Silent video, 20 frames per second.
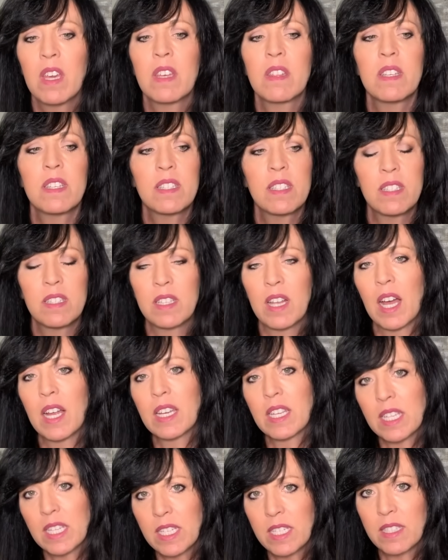This is
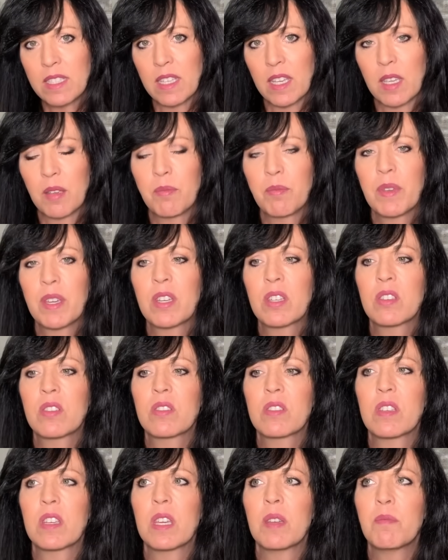not easy
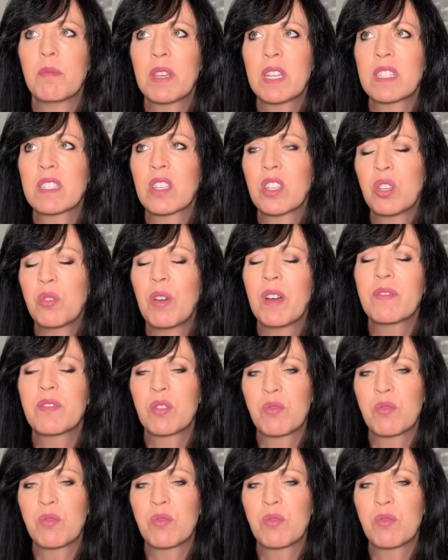because it means that you have